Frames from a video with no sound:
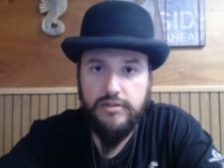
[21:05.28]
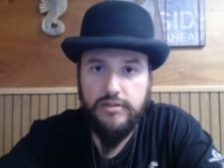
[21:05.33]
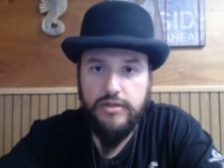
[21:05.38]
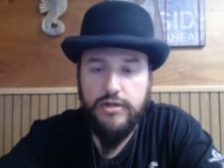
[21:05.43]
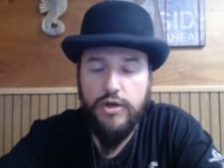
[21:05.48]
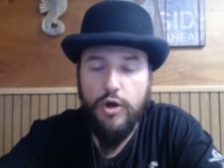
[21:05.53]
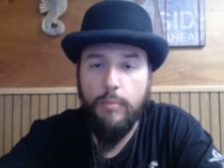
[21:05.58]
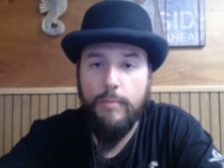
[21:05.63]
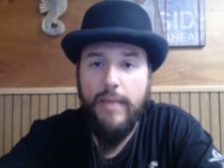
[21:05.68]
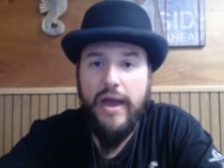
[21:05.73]

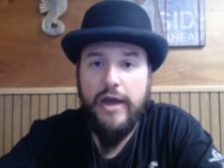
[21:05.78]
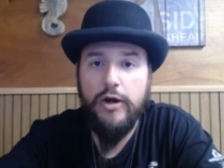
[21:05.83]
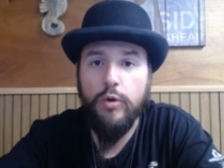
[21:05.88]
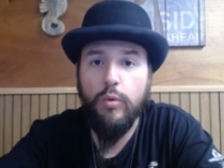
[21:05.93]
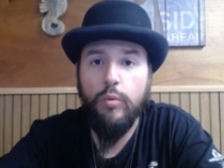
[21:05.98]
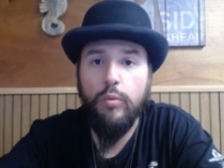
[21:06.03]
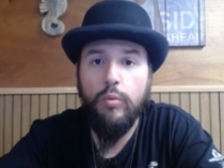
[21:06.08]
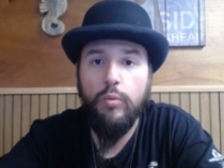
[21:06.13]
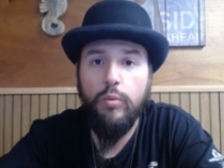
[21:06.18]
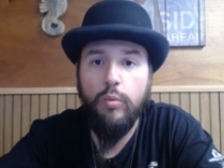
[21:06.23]
no matter
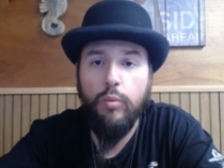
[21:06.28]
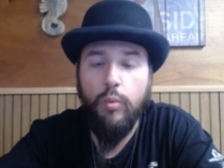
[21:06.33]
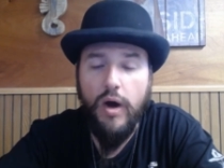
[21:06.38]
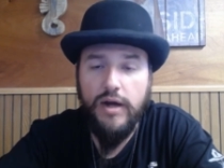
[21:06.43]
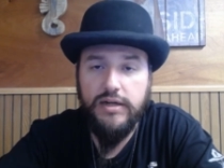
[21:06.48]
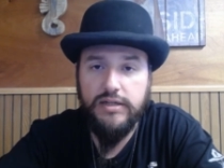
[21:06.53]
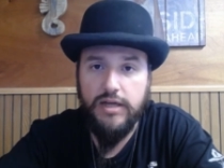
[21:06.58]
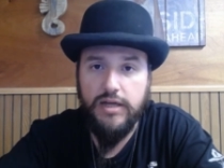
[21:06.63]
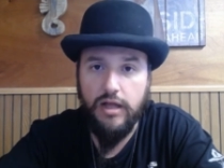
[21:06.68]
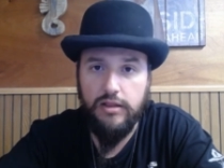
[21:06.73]

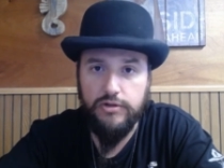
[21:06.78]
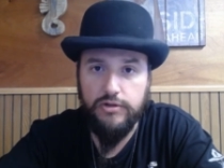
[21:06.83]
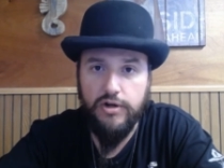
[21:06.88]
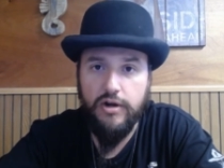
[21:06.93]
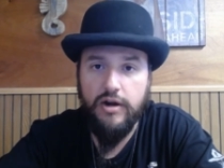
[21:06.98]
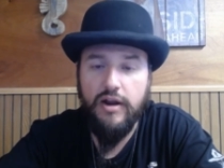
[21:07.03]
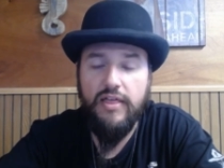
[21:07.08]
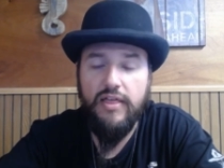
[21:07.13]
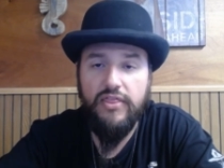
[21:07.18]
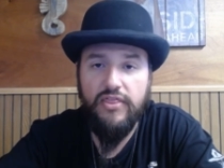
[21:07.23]
what color
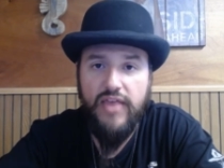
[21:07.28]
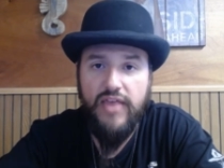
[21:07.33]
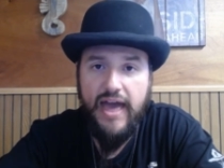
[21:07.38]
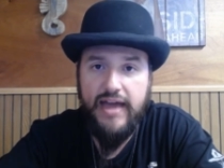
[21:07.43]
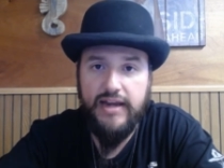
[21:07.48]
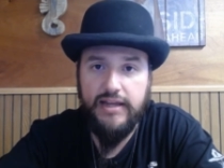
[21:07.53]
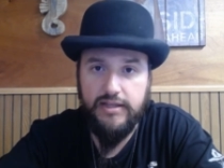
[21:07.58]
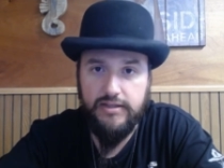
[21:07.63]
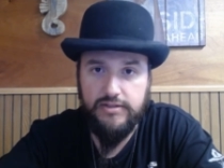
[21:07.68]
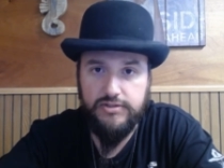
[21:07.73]

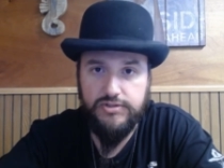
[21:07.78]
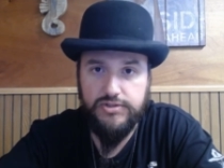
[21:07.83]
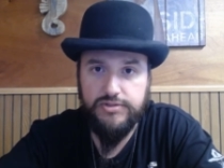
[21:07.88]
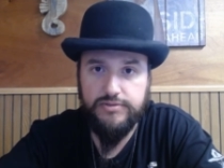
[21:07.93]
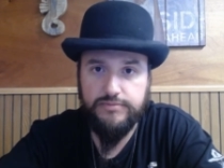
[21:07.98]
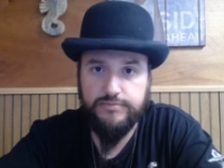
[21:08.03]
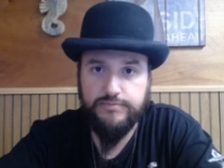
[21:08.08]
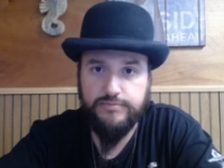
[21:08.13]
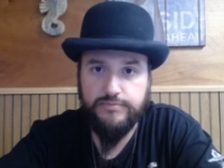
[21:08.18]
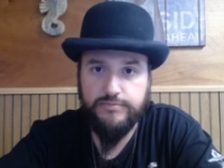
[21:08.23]
that is.
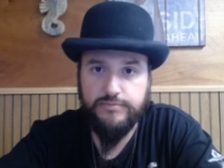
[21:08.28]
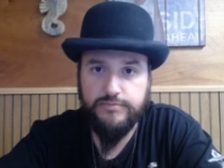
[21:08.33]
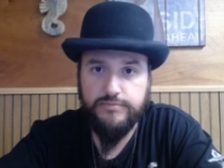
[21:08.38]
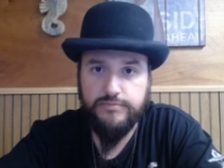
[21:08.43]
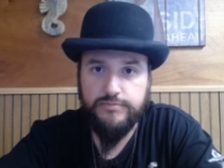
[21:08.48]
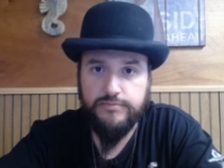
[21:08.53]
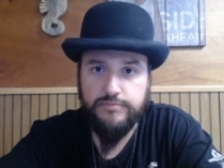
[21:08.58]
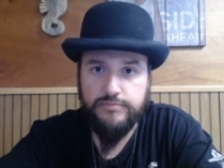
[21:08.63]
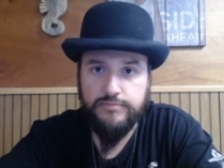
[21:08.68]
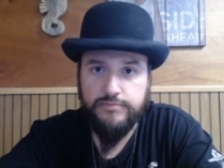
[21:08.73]

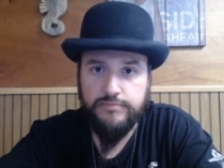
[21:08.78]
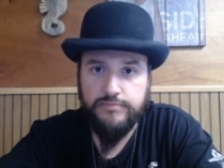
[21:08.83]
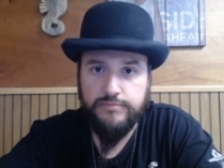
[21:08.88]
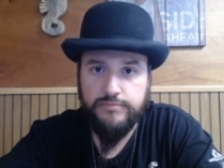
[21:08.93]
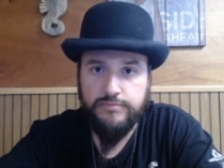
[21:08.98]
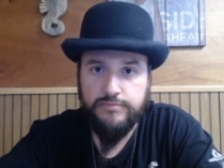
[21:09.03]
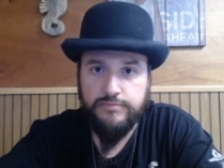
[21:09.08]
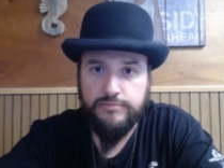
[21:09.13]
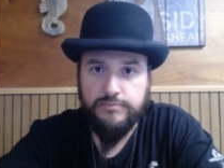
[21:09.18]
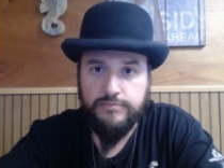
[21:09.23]

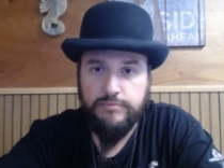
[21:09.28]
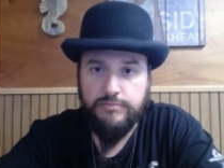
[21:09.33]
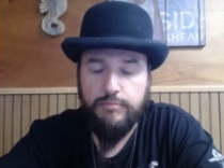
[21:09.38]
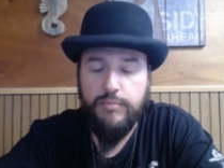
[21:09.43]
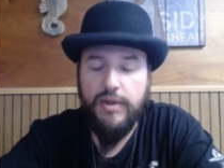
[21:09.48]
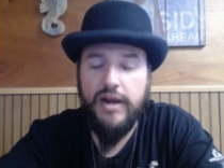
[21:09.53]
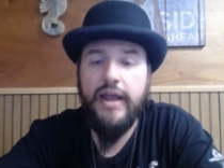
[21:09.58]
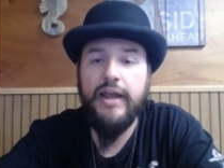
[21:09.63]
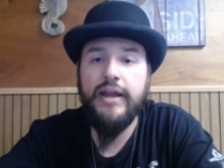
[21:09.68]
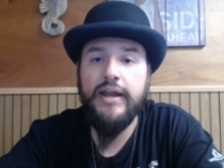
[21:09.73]

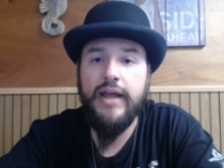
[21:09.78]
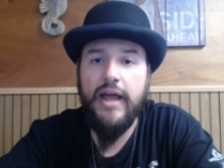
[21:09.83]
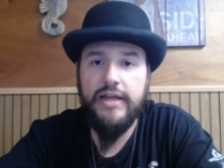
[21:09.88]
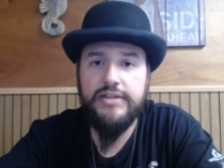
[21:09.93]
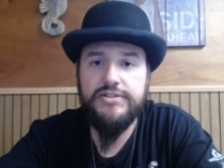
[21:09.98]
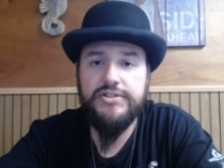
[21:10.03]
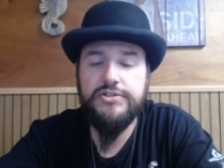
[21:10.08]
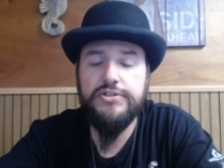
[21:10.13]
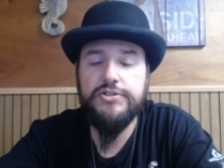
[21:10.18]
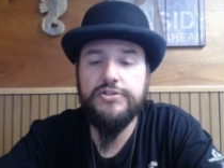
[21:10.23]
But hey,
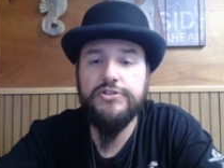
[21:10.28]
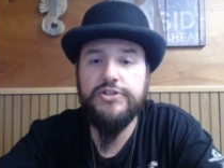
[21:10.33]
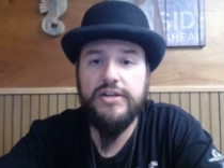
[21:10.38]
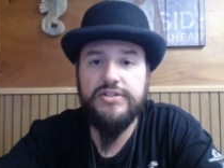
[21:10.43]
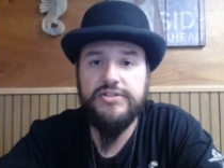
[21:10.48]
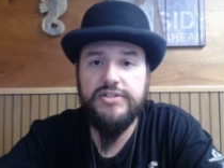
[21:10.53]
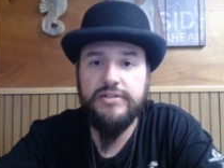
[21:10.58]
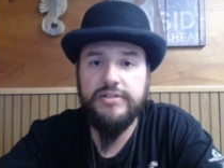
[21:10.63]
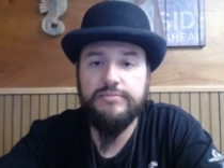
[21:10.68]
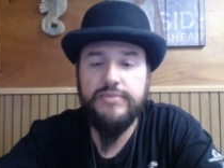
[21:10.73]
guys, this is
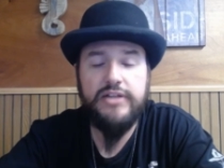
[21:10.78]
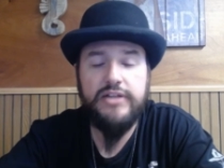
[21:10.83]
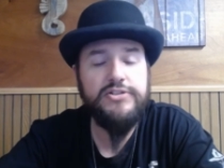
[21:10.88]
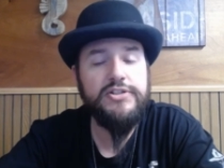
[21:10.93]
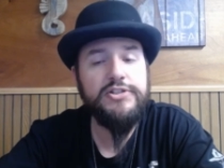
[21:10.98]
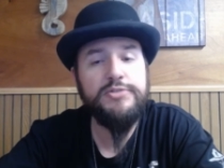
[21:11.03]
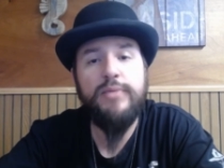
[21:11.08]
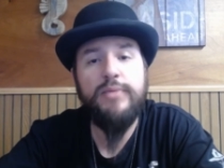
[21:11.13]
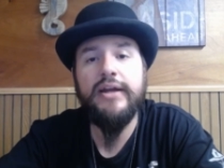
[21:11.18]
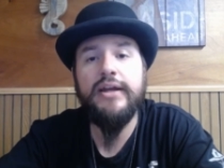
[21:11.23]
Jesse. That's
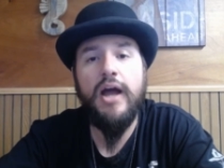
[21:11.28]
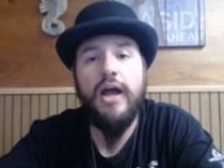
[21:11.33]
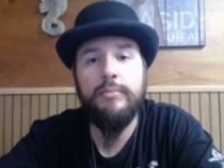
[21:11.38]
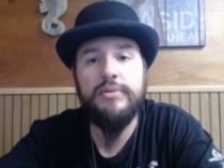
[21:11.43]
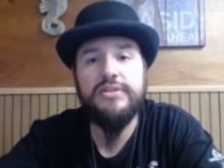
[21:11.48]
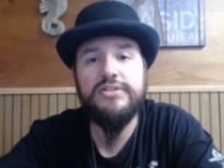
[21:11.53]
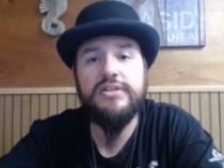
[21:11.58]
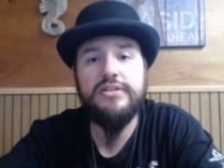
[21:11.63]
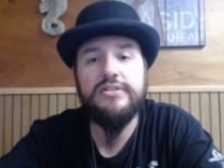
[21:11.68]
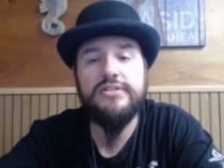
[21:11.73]
just my
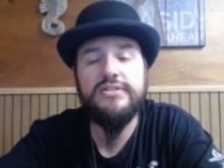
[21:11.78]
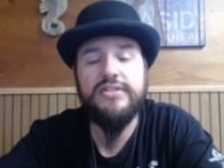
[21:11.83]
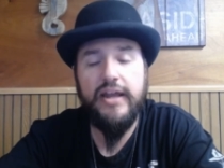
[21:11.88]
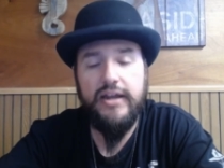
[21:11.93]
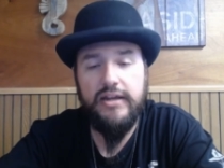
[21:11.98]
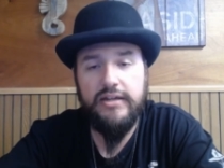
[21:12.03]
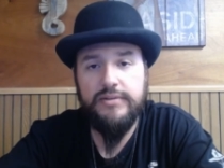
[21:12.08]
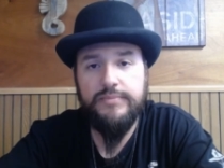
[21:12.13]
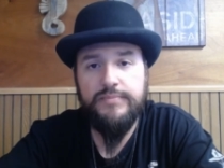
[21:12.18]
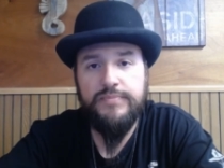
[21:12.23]
common sense
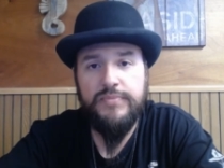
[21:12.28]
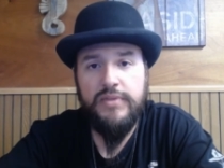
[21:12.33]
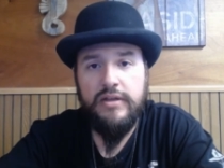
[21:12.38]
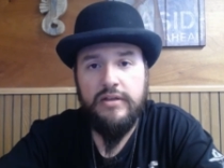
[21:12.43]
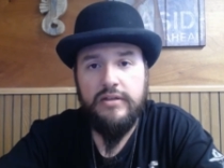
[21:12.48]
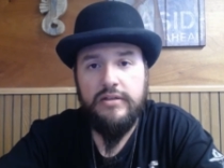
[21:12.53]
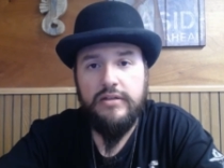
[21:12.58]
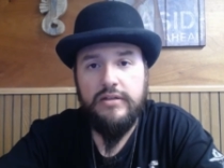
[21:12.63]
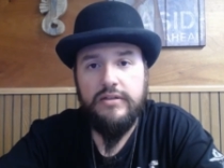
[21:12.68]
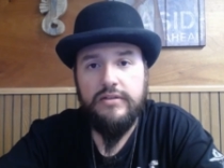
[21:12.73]
take.
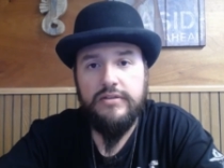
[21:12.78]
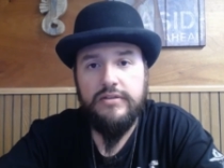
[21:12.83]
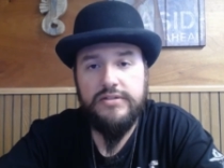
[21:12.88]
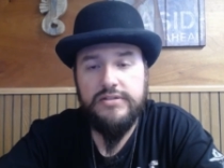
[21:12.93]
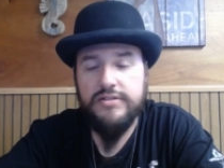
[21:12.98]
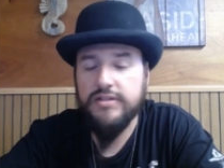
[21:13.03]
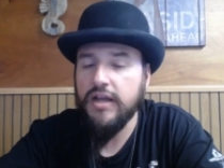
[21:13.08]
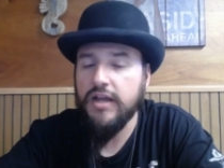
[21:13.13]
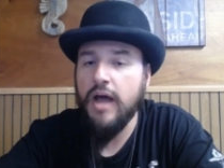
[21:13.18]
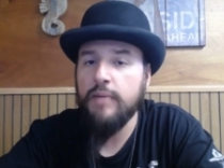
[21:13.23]
This
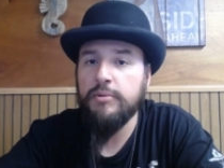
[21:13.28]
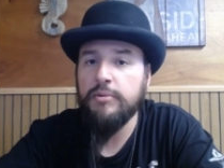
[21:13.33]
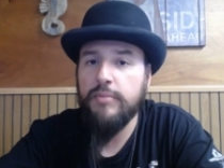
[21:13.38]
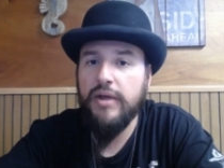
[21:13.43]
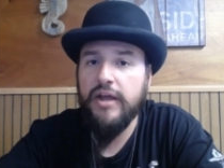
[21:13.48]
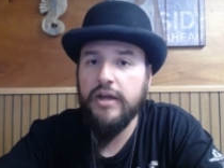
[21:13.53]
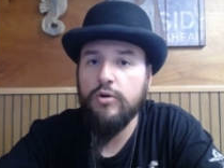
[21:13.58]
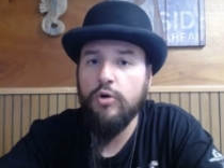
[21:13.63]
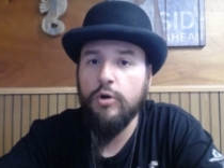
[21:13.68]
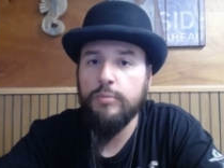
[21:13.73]
is the Common
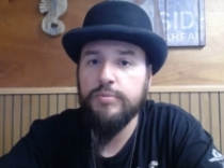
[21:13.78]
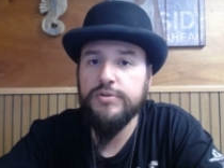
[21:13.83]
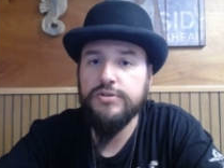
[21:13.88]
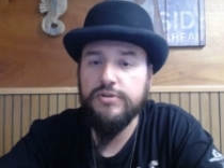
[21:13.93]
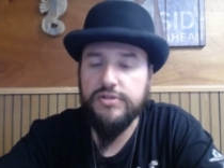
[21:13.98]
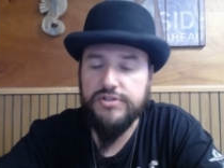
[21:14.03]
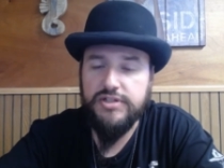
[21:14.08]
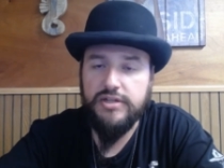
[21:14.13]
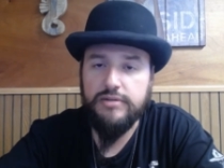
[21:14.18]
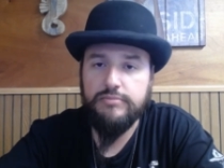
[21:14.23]
Man Corpus
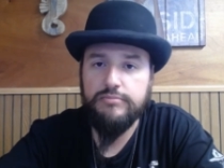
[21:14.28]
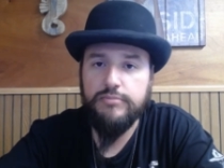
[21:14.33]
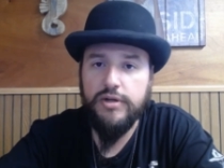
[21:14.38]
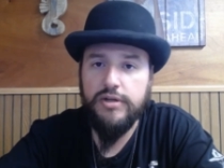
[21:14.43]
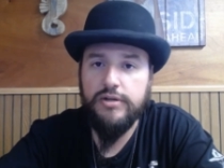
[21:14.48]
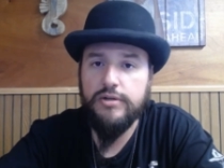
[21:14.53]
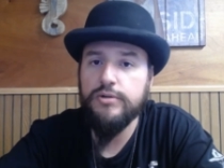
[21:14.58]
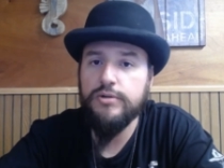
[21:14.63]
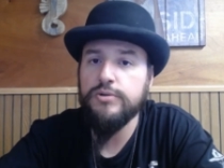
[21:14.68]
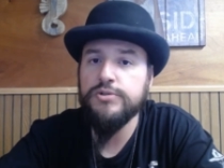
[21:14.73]
Christi, bringing
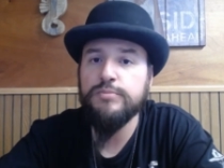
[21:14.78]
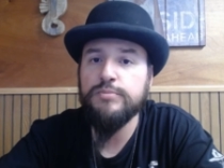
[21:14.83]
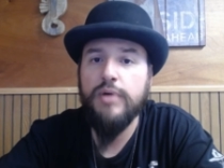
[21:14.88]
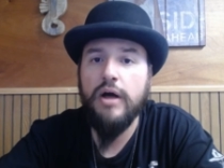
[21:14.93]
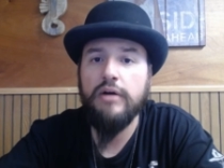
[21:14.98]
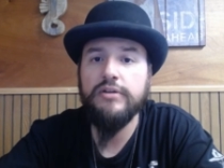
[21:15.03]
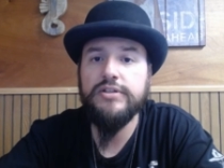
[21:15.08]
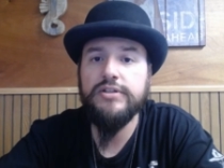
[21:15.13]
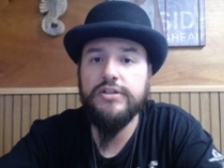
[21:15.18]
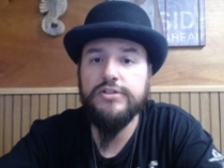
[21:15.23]
you news and
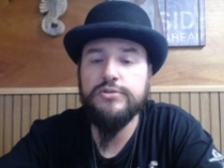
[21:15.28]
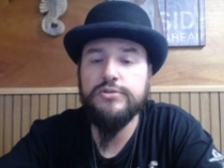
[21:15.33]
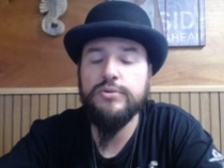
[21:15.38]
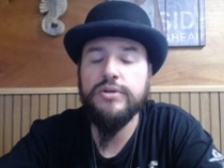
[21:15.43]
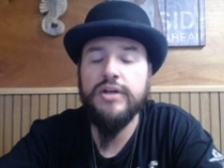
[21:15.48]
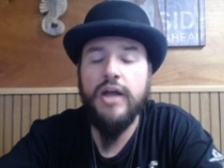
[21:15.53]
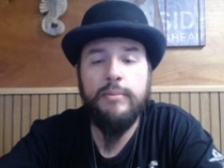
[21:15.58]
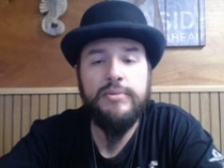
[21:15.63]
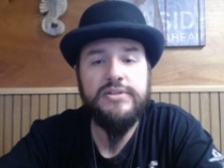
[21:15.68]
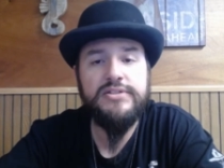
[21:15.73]
politics through a
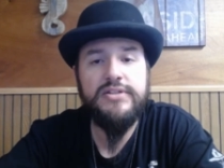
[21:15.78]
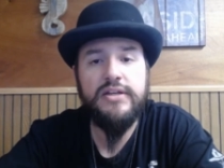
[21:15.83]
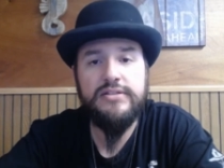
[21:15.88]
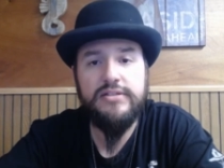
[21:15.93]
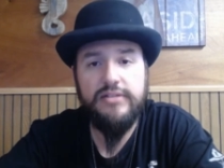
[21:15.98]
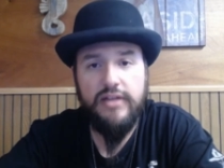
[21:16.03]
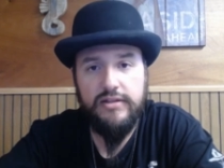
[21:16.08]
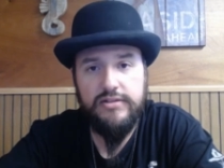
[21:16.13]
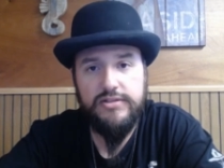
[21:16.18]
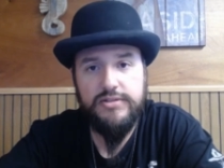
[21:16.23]
common sense
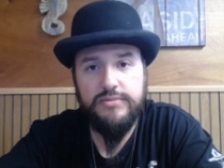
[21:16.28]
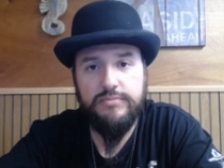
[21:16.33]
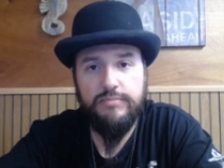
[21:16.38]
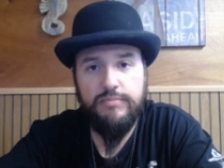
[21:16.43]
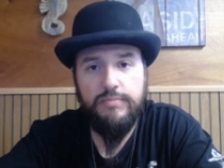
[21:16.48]
lens.